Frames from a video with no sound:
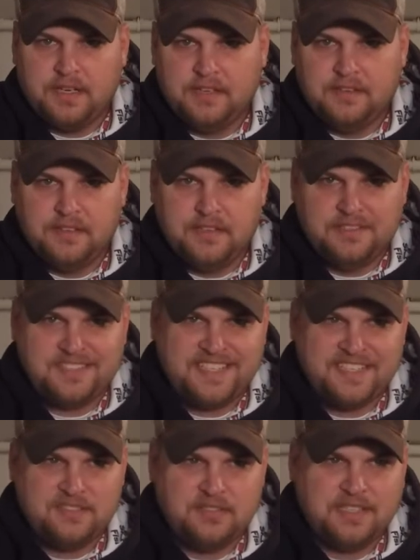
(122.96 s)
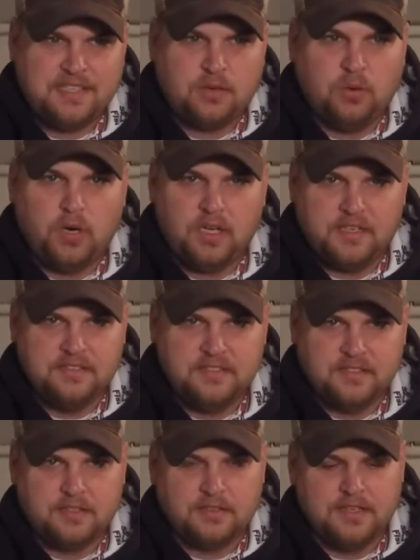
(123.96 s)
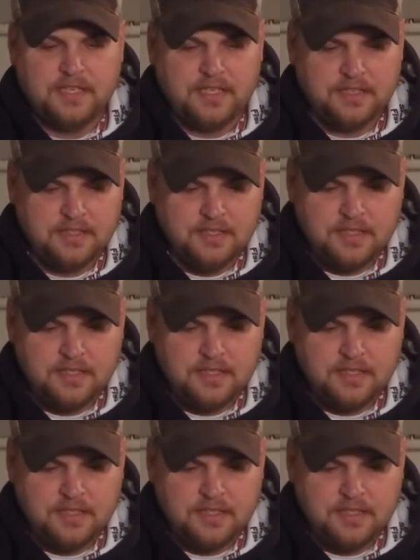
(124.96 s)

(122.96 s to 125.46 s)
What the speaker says: here and there, just kind of see what kind of qualities in the creek.